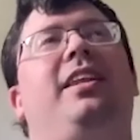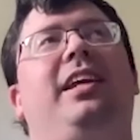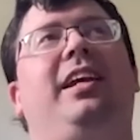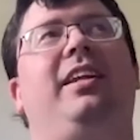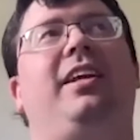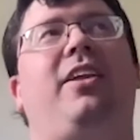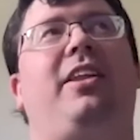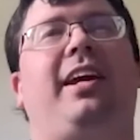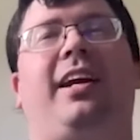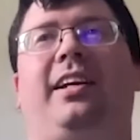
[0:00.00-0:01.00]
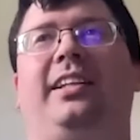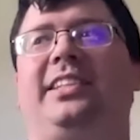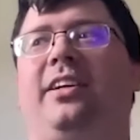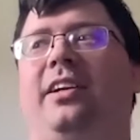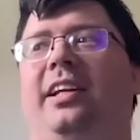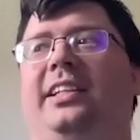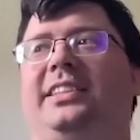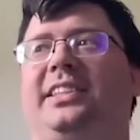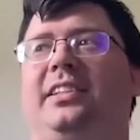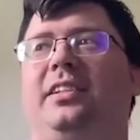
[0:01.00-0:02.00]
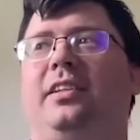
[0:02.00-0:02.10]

The other thing I consider is